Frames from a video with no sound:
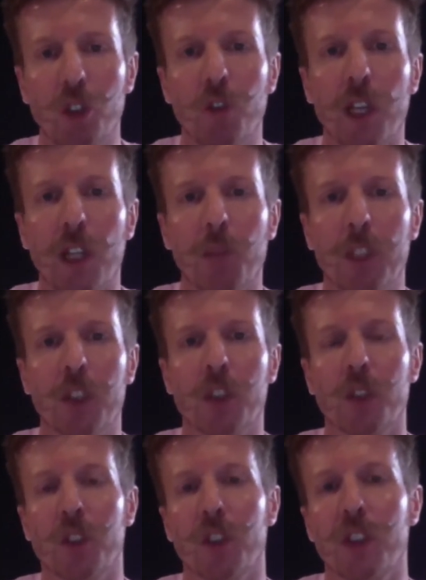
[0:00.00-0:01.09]
measures of
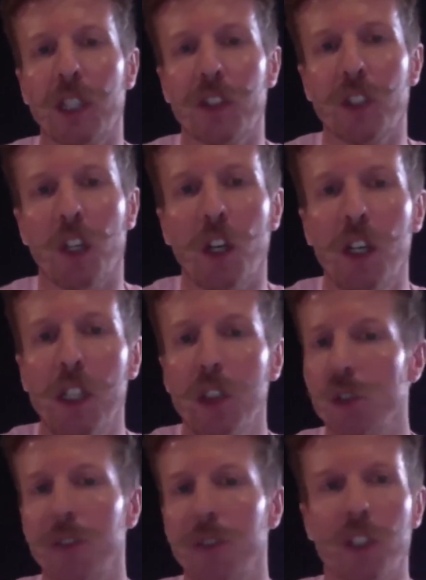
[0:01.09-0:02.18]
success are
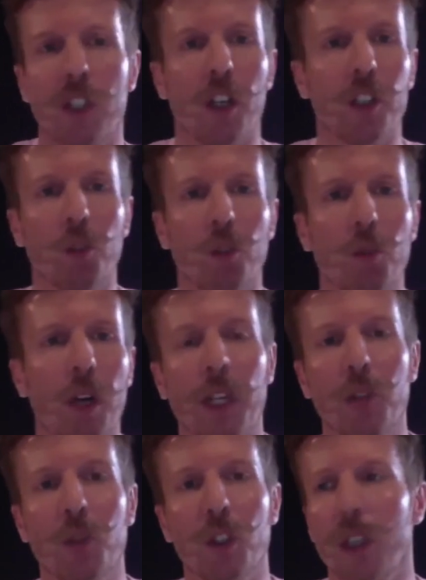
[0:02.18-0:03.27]
driving a car. You know,
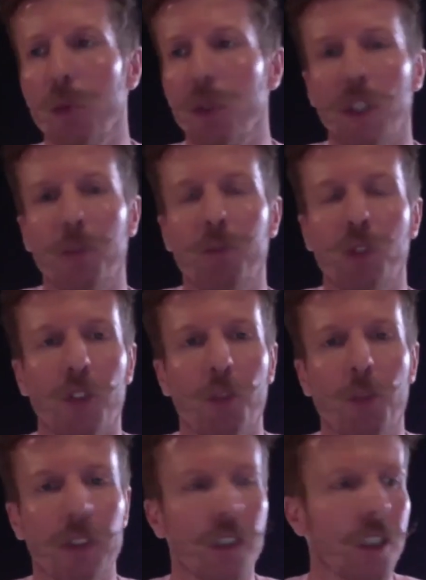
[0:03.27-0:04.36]
mine was, I wanted to drive a
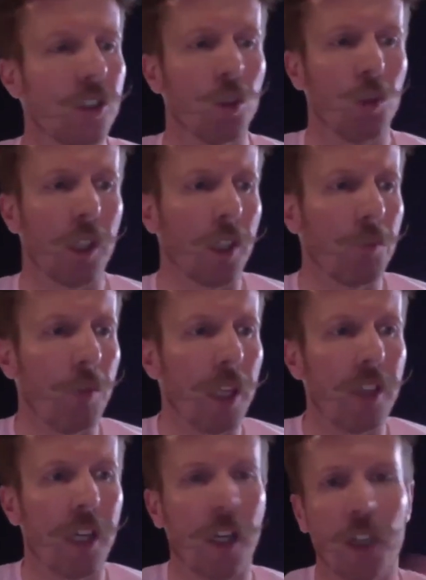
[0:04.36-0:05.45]
Bentley. So when I made
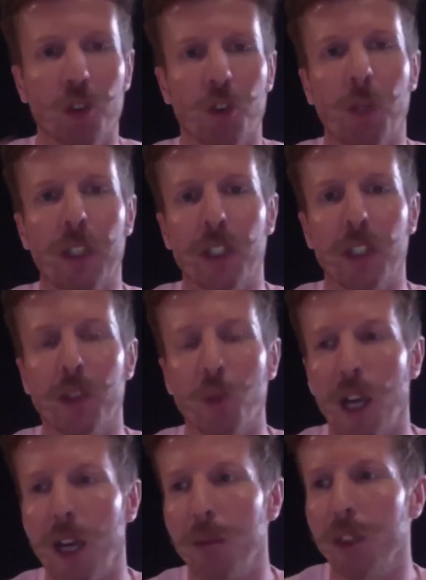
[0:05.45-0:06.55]
that, I drove a Bentley. And what
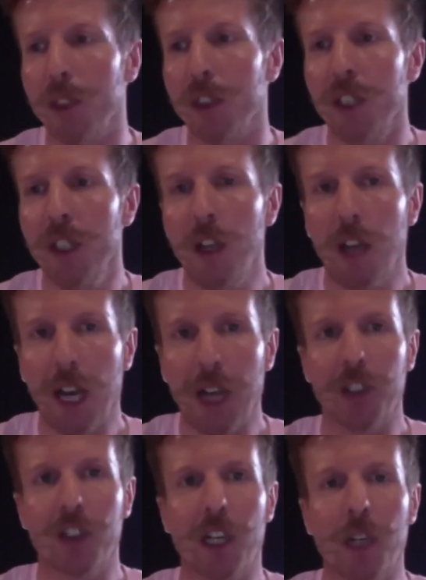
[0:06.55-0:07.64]
happened is, at the
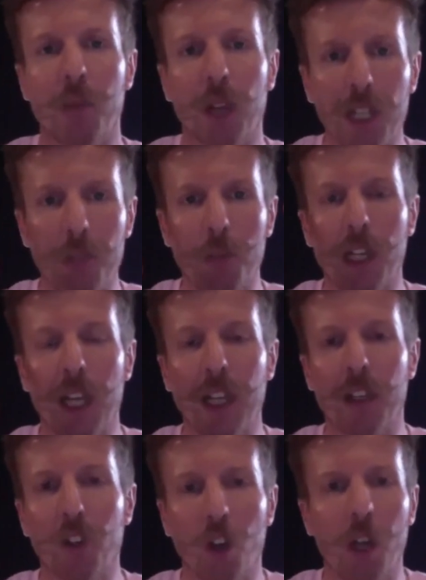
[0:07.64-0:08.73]
time, in my head, I
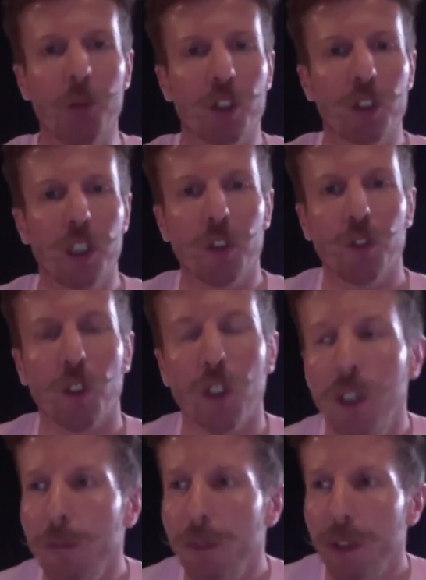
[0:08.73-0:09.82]
thought, I'm successful.
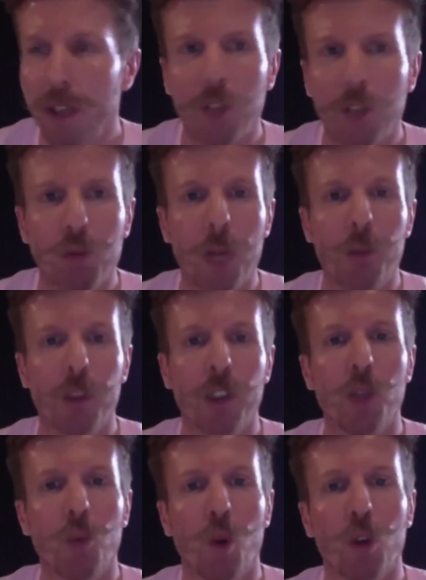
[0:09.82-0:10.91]
That
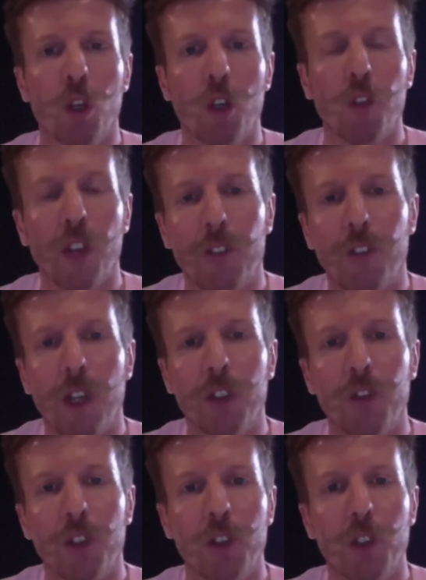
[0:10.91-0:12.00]
rapidly wore off. That very,
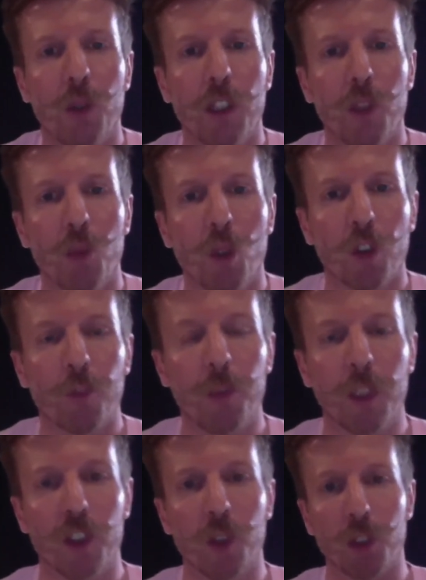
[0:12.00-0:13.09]
very quickly wore off, because it was a